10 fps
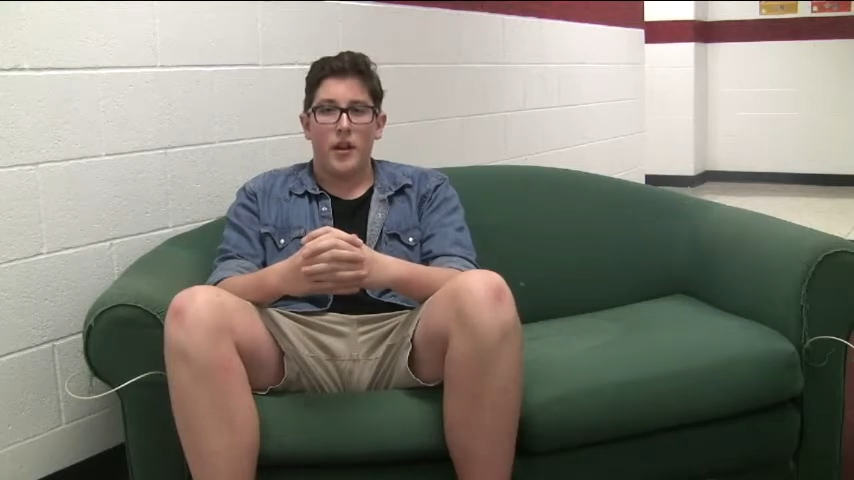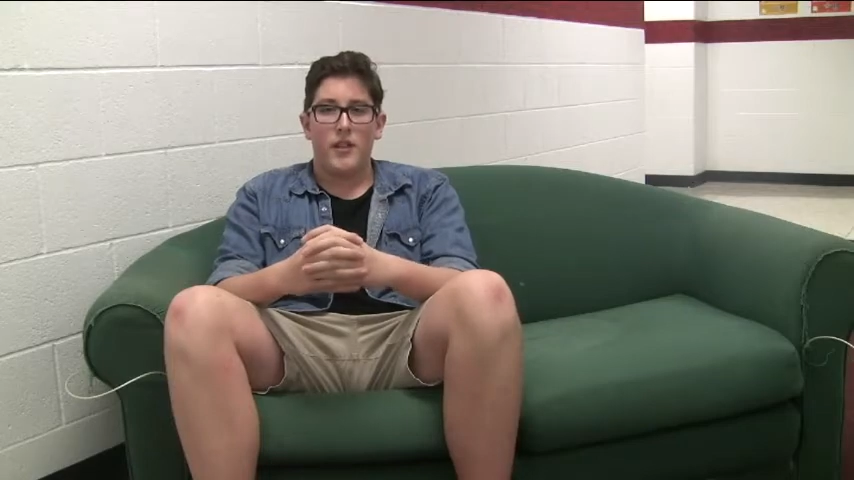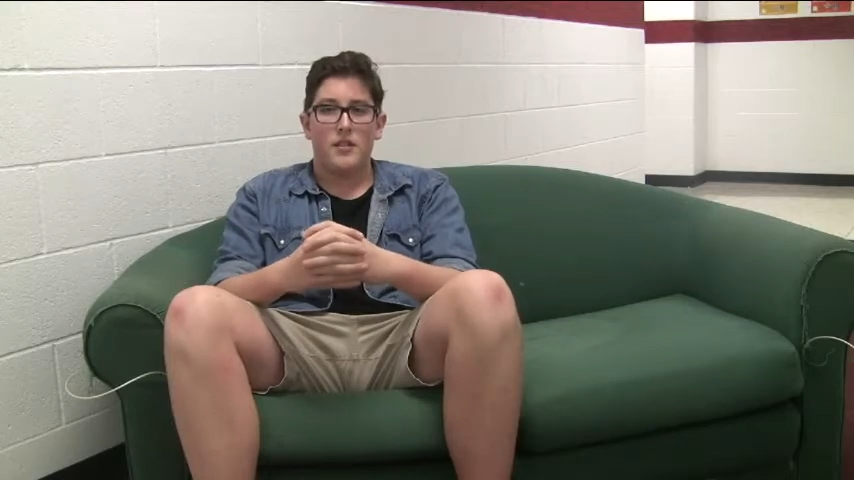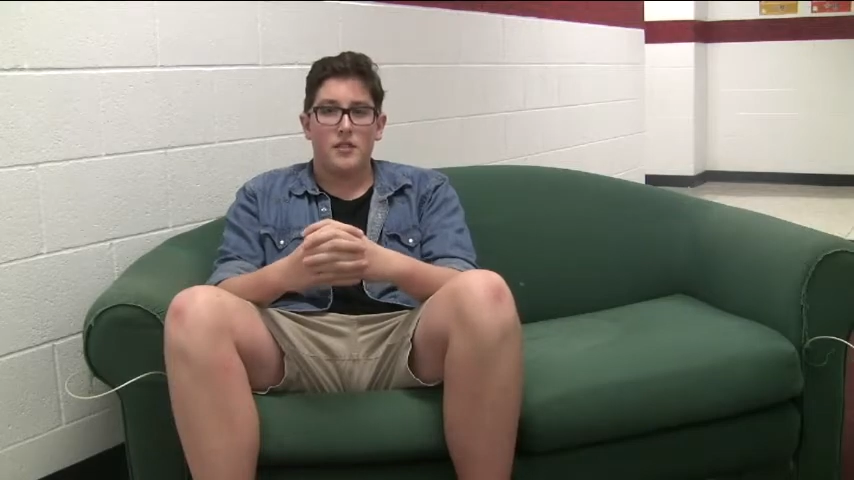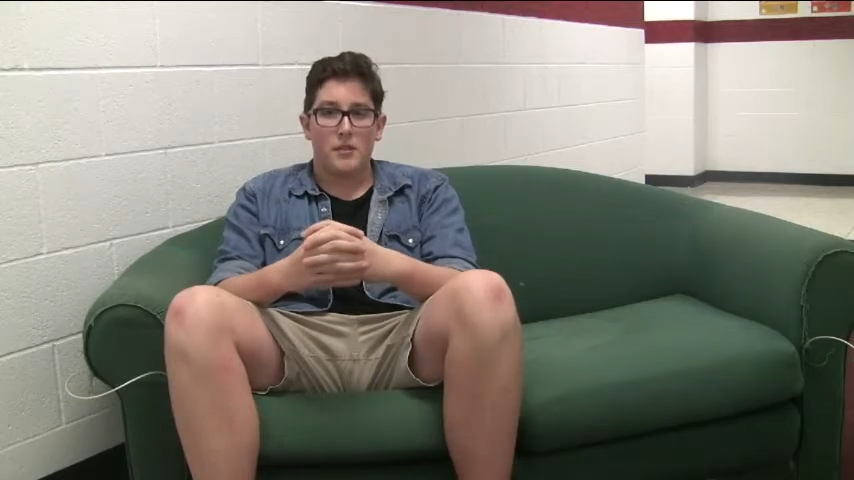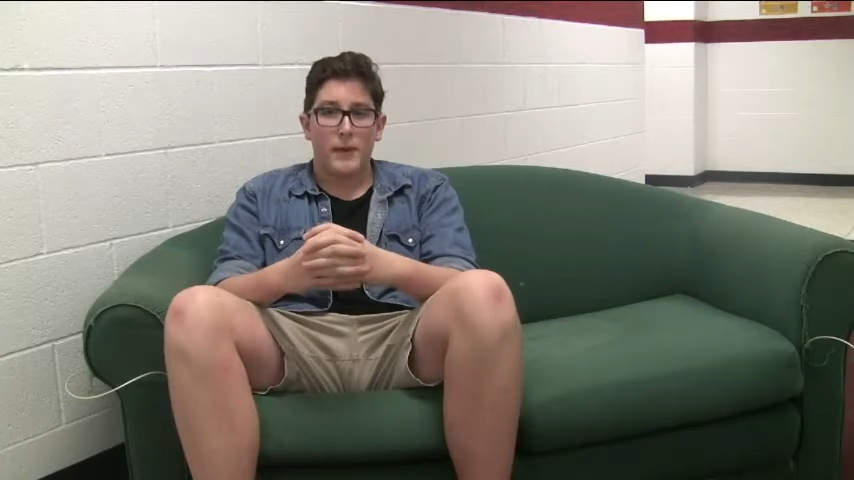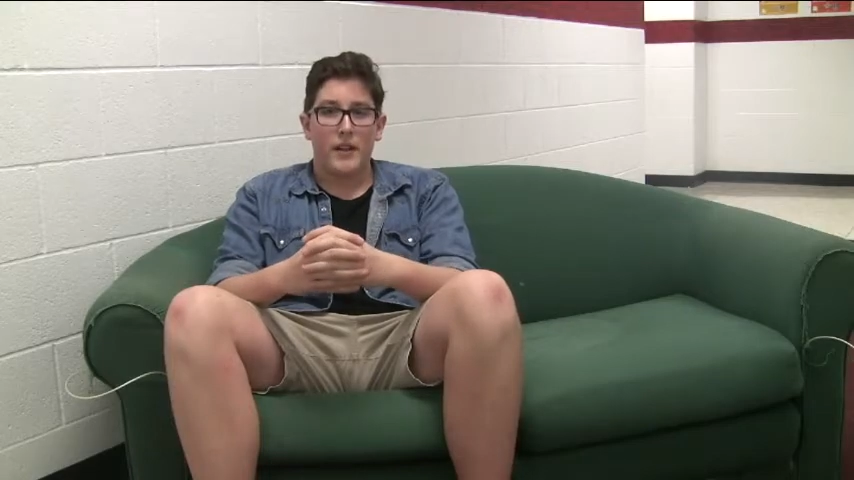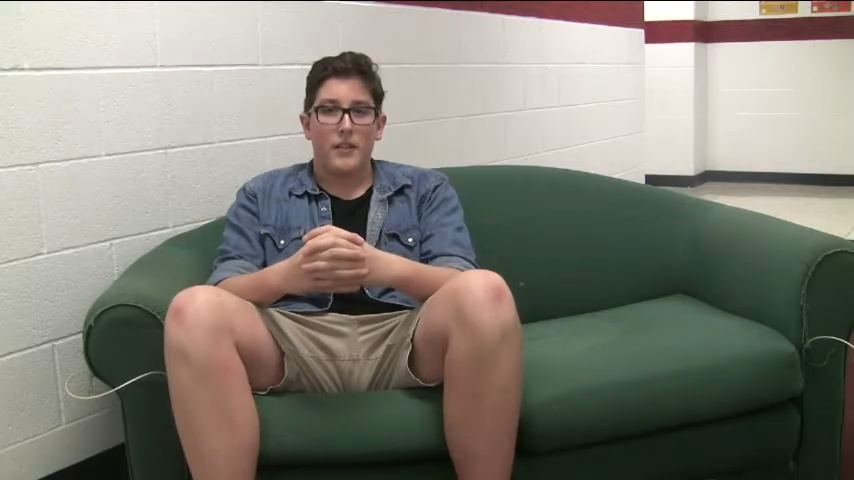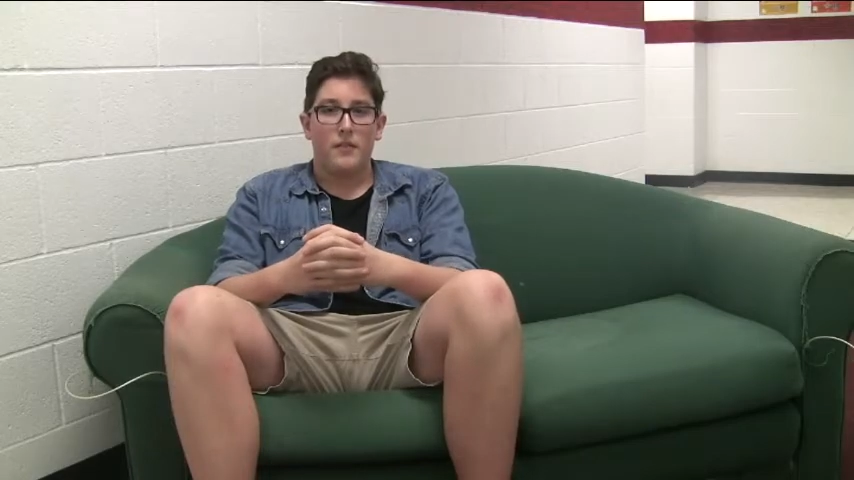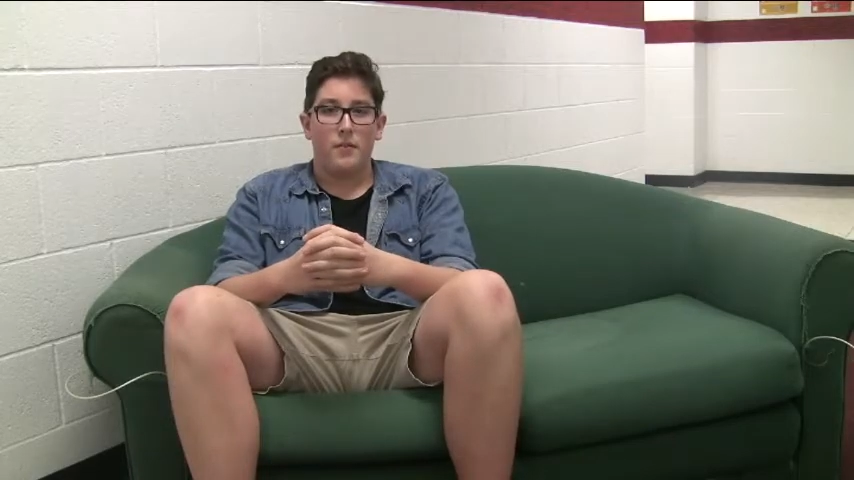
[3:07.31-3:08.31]
It is
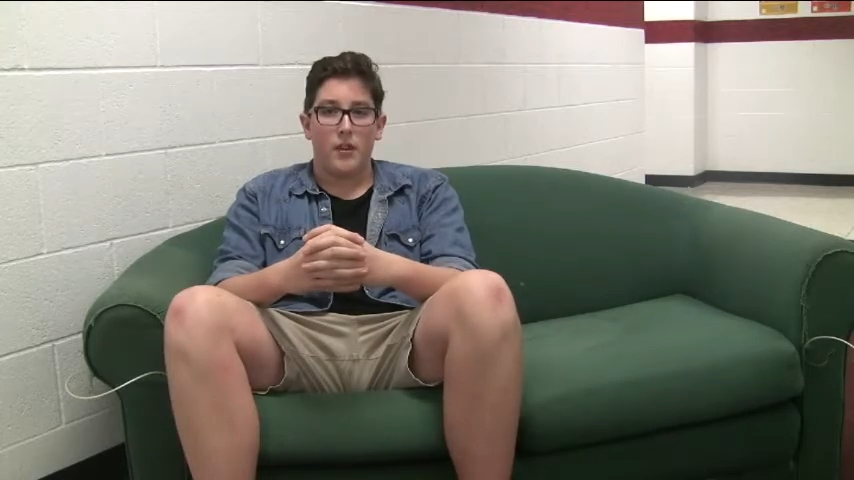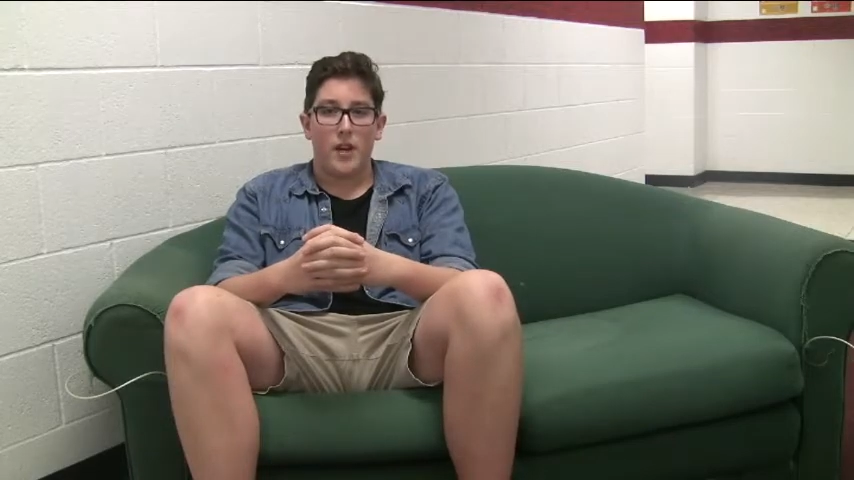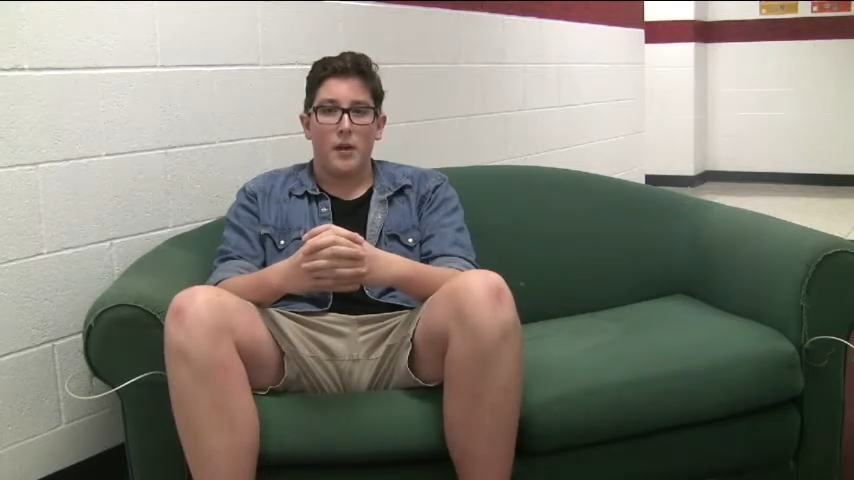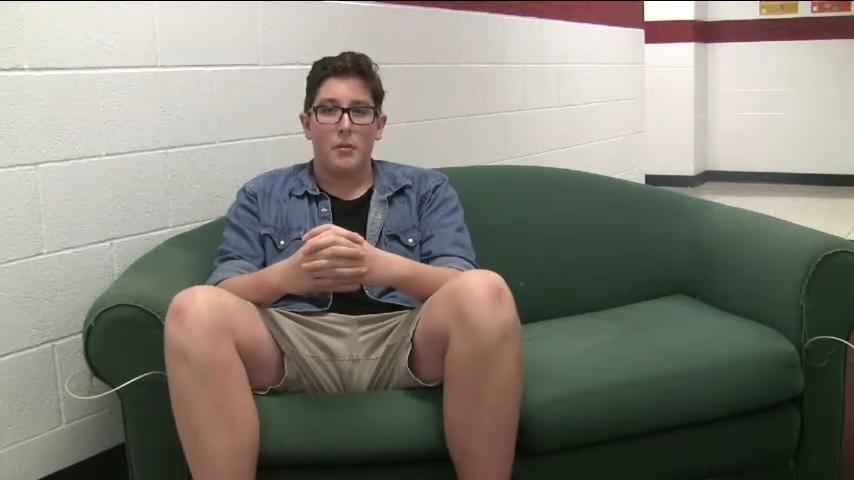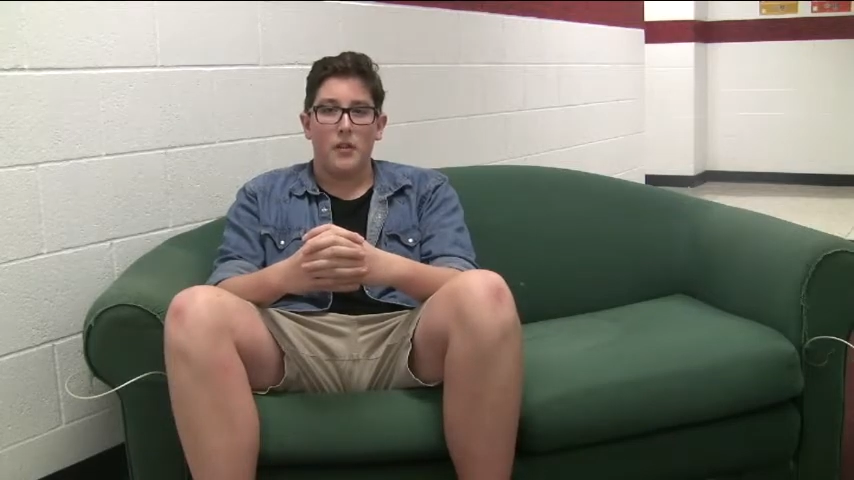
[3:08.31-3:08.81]
expected for a couple